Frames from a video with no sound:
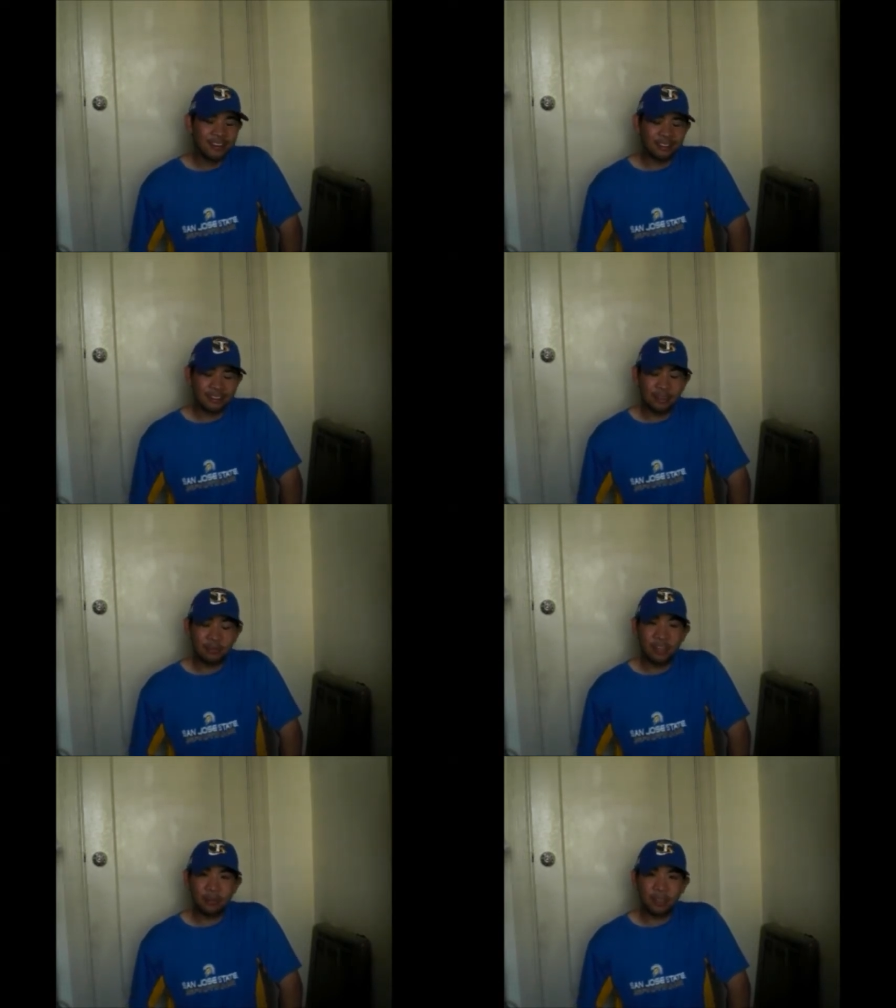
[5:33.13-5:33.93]
at the same
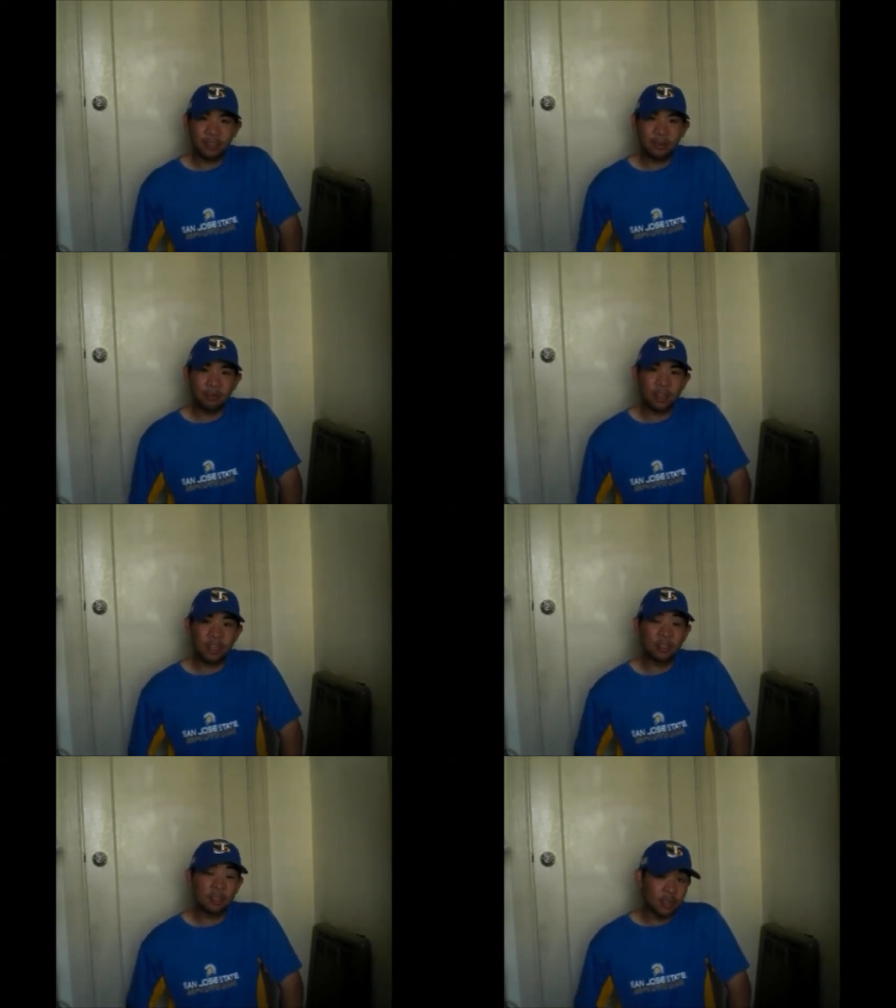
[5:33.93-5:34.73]
time at the goal
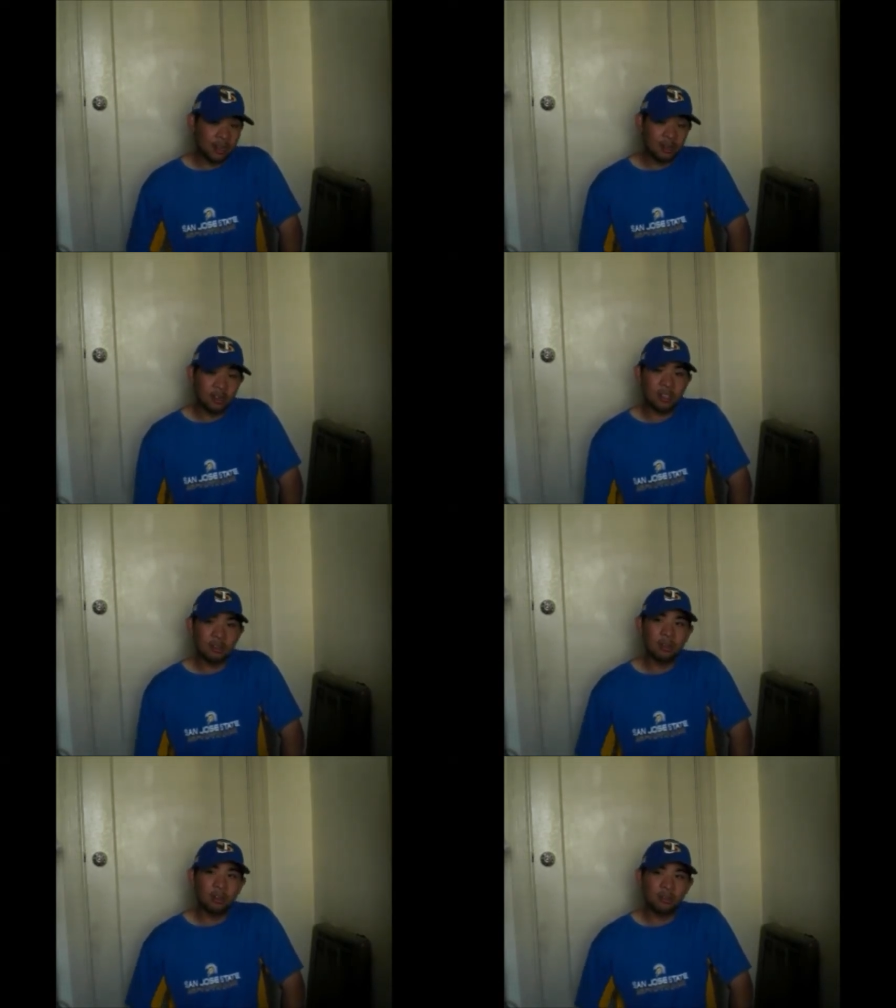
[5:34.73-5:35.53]
line, they, they needed to
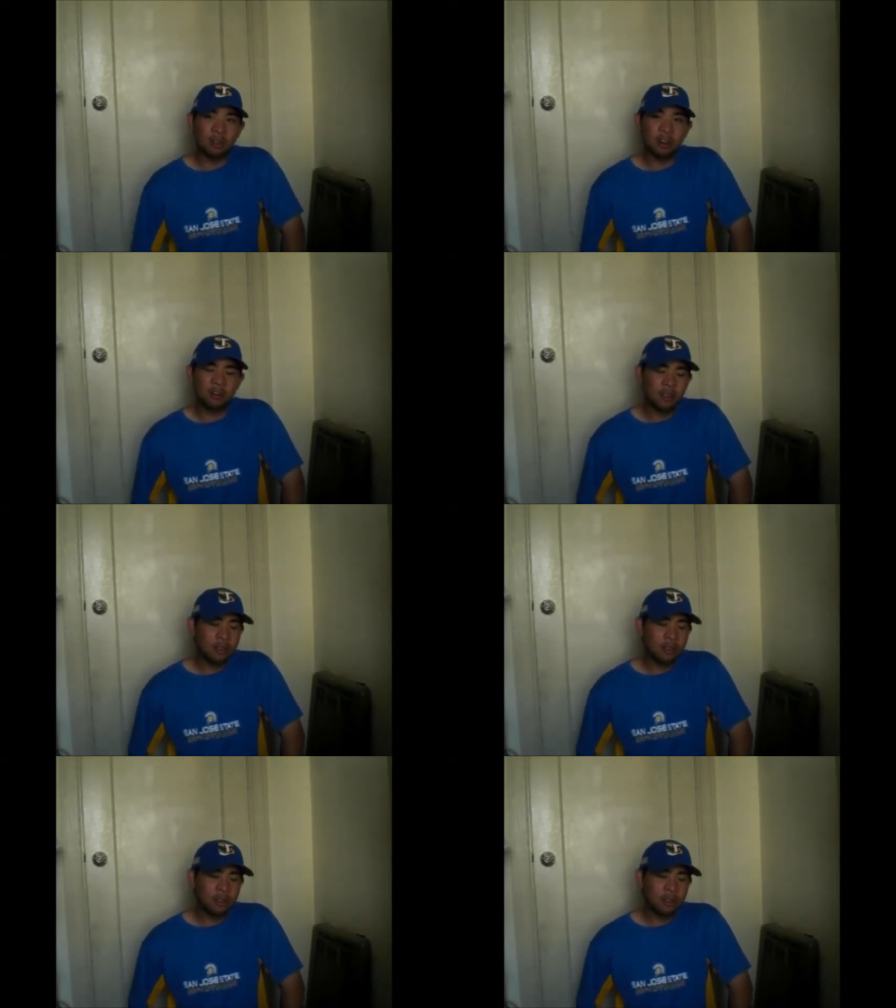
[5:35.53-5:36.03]
get better there.